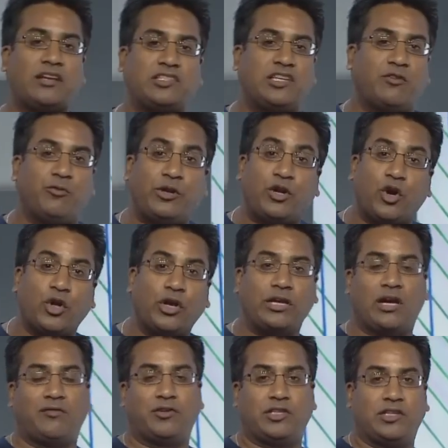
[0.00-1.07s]
stuff we couldn't
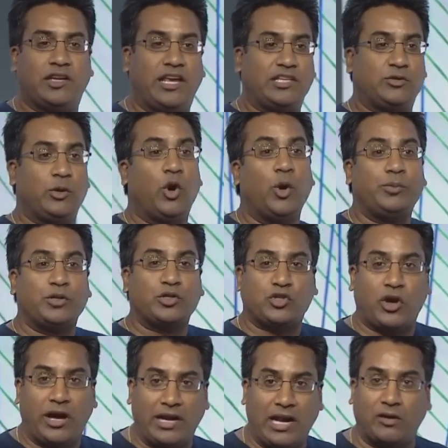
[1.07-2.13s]
cover today, so we hope you'll
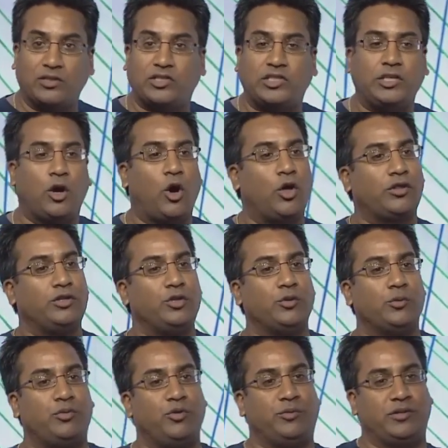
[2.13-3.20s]
try it out and see all the new
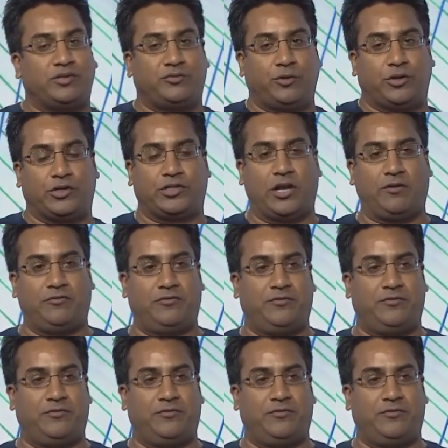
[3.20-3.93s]
improvements for yourself.